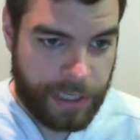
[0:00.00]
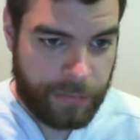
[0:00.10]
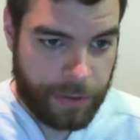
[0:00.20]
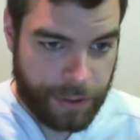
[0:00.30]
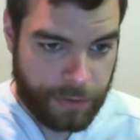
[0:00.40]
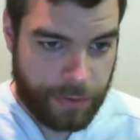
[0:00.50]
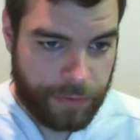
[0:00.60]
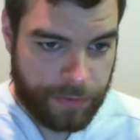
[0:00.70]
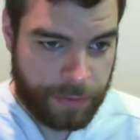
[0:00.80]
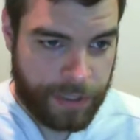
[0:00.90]
what you
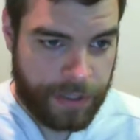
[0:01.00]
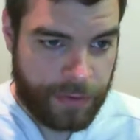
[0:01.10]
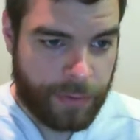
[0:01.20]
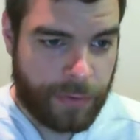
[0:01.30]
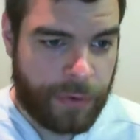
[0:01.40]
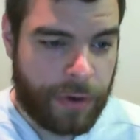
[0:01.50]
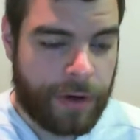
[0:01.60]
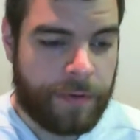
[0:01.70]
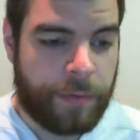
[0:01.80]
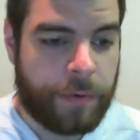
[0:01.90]
learned from it, or
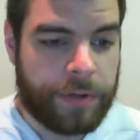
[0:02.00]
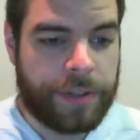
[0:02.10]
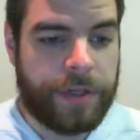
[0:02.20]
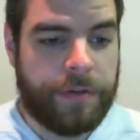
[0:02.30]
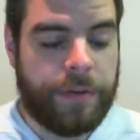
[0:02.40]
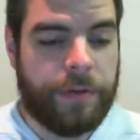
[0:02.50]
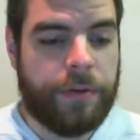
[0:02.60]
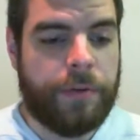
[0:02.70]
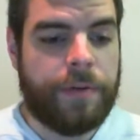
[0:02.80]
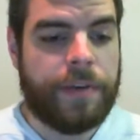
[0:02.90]
of the worst interview you
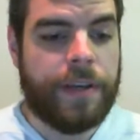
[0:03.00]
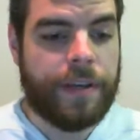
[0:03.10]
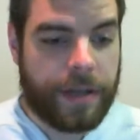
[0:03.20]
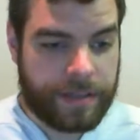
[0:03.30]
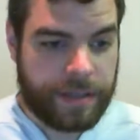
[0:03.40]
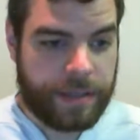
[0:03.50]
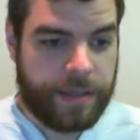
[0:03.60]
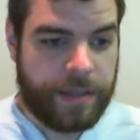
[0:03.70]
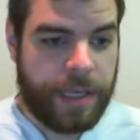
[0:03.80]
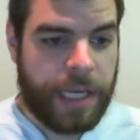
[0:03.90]
have conducted,
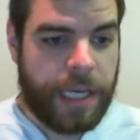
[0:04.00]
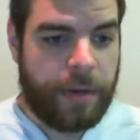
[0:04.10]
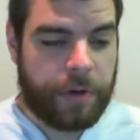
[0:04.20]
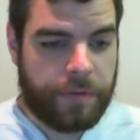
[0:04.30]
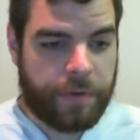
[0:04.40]
what you